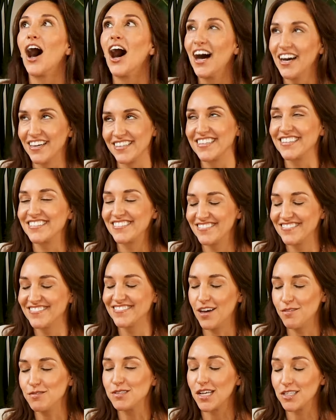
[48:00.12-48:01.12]
I'm
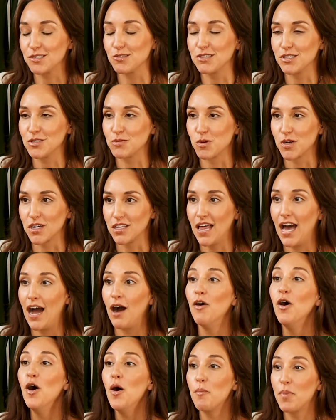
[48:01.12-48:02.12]
obsessed with this word
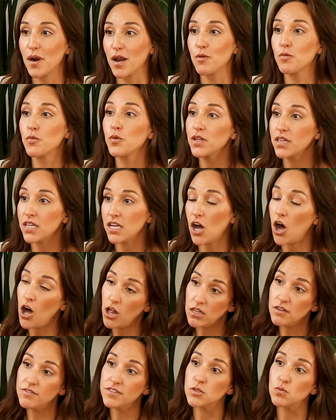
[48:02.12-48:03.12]
allow, but I really,
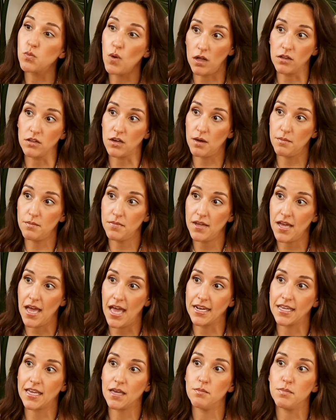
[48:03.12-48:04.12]
all of it's welcome
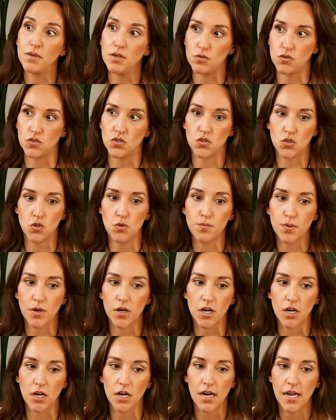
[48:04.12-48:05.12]
and can be
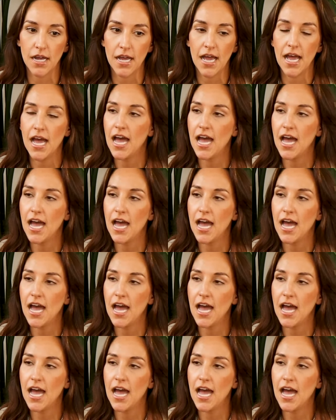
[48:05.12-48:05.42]
super